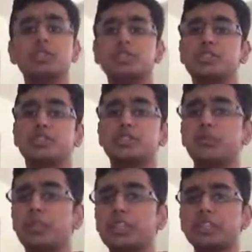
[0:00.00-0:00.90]
to the
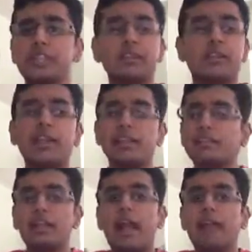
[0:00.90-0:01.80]
situations that they're in,
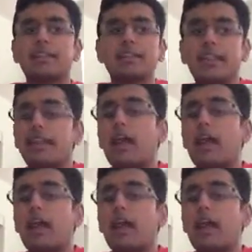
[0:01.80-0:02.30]
they're acting like